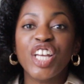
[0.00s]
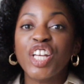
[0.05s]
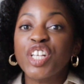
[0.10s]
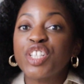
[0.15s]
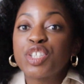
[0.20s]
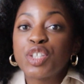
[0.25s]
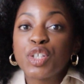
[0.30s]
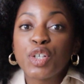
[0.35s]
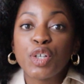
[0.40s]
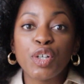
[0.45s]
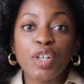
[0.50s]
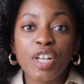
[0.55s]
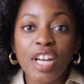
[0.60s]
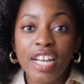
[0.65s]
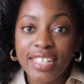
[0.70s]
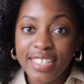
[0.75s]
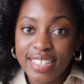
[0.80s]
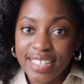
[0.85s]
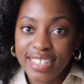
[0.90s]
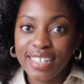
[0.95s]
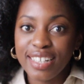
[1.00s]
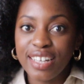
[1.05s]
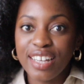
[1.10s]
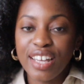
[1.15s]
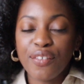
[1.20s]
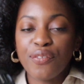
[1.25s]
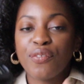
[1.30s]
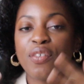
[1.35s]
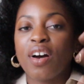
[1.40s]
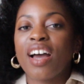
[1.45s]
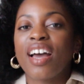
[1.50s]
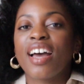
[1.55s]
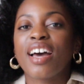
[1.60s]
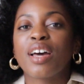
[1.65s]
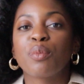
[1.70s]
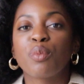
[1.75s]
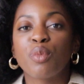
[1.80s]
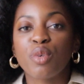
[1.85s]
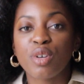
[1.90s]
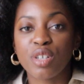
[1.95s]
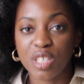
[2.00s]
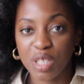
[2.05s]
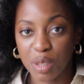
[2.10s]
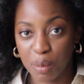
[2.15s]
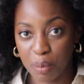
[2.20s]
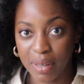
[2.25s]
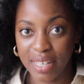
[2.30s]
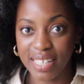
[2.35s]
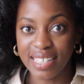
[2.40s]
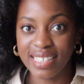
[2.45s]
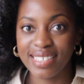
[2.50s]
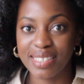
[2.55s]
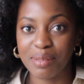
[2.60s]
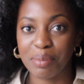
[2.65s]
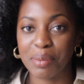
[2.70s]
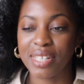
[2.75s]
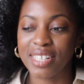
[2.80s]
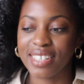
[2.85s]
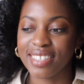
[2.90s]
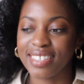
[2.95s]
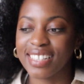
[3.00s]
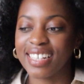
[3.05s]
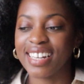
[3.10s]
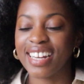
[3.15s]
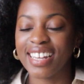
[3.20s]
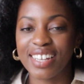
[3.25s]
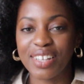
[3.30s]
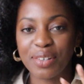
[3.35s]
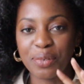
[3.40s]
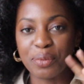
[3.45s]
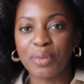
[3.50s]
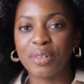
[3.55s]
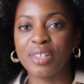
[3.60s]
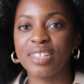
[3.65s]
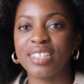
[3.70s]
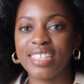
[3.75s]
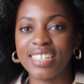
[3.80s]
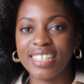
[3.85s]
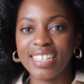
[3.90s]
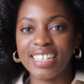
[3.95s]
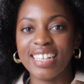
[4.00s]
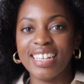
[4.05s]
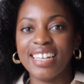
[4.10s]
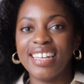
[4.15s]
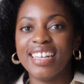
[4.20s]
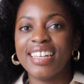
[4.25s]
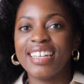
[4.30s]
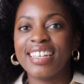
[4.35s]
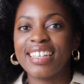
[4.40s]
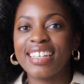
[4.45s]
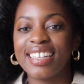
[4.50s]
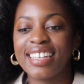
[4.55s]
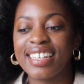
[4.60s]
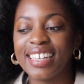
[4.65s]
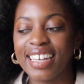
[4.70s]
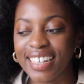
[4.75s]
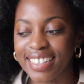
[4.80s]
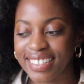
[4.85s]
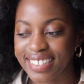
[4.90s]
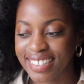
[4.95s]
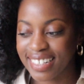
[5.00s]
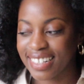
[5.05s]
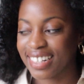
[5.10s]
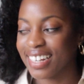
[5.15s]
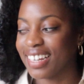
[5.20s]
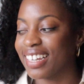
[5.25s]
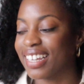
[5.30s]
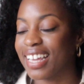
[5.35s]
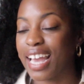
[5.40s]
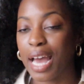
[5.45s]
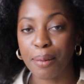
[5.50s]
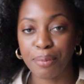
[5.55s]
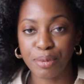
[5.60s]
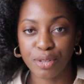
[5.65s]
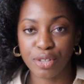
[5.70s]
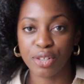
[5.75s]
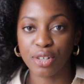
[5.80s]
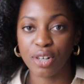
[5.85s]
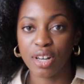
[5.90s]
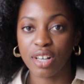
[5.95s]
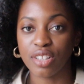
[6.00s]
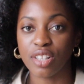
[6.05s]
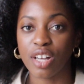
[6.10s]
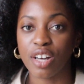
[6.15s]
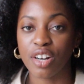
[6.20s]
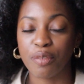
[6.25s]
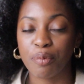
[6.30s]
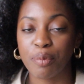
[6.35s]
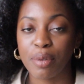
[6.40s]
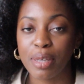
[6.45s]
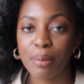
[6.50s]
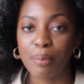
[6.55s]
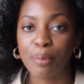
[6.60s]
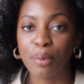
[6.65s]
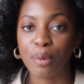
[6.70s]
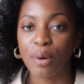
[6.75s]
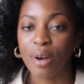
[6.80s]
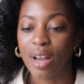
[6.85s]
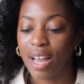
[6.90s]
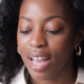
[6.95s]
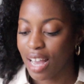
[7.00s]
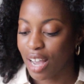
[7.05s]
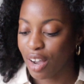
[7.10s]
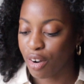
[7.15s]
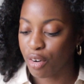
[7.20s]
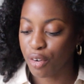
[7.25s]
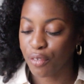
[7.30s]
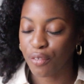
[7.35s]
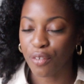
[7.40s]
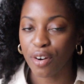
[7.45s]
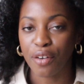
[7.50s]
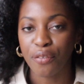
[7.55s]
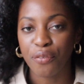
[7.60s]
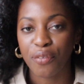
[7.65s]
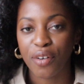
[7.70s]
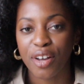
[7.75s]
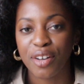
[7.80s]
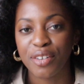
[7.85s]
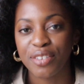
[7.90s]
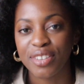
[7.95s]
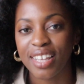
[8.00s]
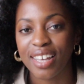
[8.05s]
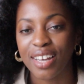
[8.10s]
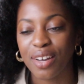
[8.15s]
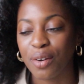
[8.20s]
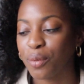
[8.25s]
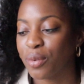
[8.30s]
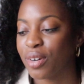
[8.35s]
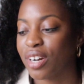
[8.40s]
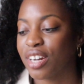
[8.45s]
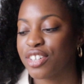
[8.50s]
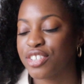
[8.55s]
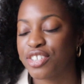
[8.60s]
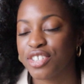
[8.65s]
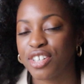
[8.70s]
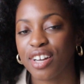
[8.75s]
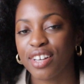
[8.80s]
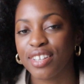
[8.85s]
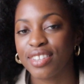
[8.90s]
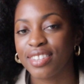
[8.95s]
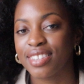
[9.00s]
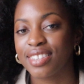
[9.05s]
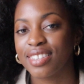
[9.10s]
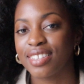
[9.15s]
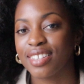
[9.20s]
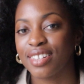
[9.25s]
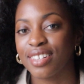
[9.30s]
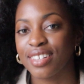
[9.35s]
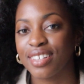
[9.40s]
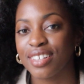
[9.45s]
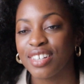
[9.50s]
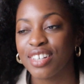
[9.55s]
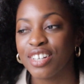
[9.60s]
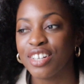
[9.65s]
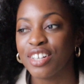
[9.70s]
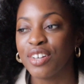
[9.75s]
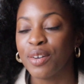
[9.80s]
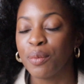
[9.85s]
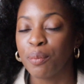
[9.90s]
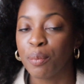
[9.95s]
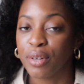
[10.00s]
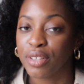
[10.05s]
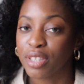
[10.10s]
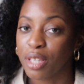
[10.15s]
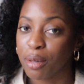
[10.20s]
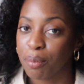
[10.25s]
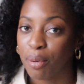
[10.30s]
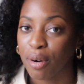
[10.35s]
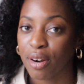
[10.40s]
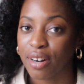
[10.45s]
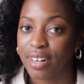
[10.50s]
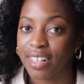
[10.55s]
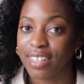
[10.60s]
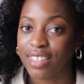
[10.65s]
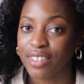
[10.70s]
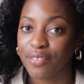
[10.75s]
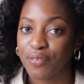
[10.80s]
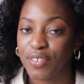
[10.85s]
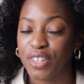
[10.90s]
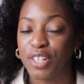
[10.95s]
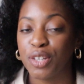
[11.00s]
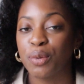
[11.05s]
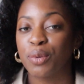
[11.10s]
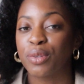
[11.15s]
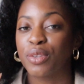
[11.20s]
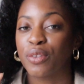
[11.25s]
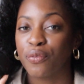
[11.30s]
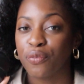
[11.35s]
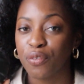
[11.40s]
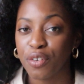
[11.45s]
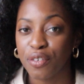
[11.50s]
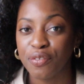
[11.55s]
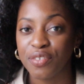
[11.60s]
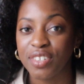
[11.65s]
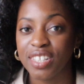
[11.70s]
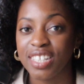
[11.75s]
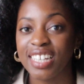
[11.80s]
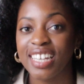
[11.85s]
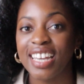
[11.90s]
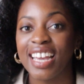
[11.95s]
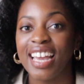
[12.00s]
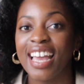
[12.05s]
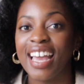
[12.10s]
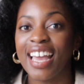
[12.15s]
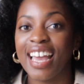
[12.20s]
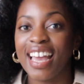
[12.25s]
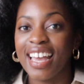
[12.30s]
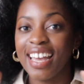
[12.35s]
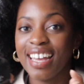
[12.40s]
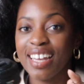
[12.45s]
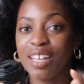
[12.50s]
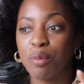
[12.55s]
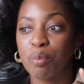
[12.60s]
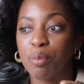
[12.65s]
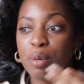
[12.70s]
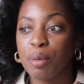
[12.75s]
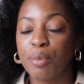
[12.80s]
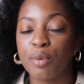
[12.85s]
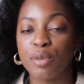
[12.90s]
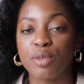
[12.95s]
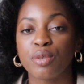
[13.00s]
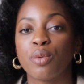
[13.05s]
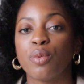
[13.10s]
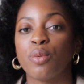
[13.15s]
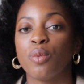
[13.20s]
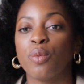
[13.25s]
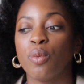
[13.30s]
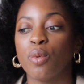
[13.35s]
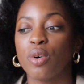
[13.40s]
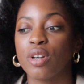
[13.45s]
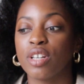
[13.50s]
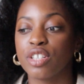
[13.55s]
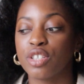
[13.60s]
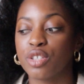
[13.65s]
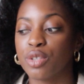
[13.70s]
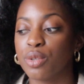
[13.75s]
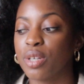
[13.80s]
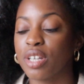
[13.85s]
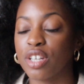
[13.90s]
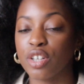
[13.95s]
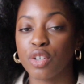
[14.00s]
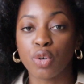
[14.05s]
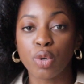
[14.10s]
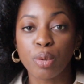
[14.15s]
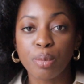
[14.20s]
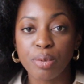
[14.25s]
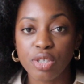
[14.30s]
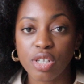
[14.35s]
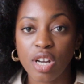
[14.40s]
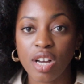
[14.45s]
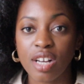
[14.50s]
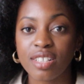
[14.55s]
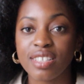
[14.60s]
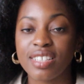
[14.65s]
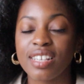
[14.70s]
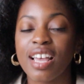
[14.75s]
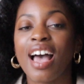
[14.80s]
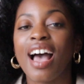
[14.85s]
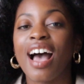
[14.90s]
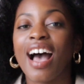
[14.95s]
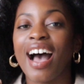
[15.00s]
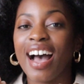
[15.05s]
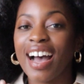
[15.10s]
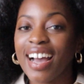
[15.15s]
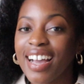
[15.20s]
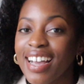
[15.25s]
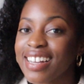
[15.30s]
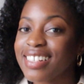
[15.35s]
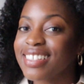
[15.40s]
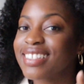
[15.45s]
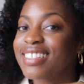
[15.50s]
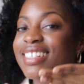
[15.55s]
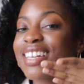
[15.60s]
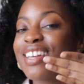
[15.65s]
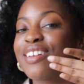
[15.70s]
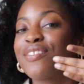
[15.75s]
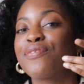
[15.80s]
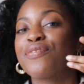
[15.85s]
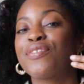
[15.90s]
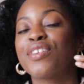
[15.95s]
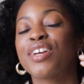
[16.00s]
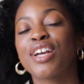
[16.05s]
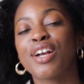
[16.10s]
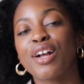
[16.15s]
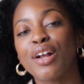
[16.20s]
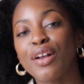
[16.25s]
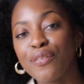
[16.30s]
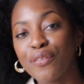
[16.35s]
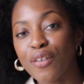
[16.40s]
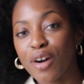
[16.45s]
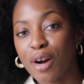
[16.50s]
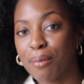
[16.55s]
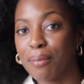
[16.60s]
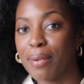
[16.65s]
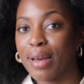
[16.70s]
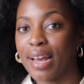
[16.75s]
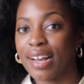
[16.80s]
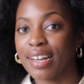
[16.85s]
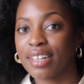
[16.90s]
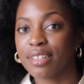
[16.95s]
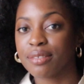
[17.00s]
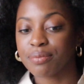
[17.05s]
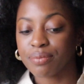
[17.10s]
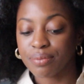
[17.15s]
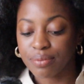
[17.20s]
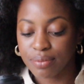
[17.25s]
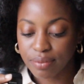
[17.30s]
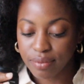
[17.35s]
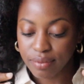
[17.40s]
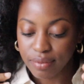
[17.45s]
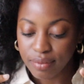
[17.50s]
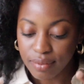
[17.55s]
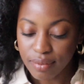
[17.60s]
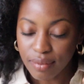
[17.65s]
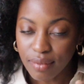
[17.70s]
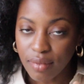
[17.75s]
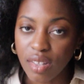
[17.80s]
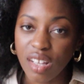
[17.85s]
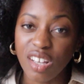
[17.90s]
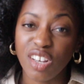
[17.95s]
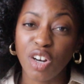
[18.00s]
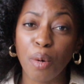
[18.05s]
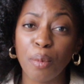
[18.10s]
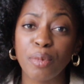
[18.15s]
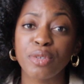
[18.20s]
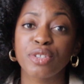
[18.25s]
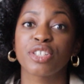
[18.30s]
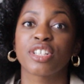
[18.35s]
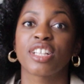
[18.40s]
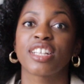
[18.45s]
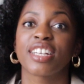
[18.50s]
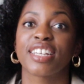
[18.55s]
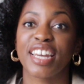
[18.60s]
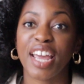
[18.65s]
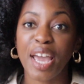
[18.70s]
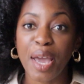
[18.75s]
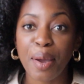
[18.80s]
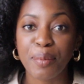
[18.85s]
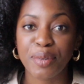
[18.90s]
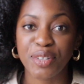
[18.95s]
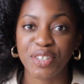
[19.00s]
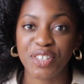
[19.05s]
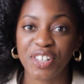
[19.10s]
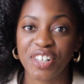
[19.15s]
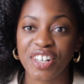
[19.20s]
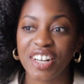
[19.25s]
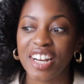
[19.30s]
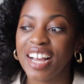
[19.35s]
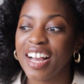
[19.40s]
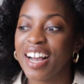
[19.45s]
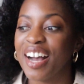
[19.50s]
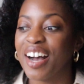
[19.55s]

It's a good idea if I had more space because then I could really get and capture a lot of people. However, I found that when I shot the birthday party at the venue with the 50 and people wanted to get group shots, I had to stand very far back and almost looked like an amateur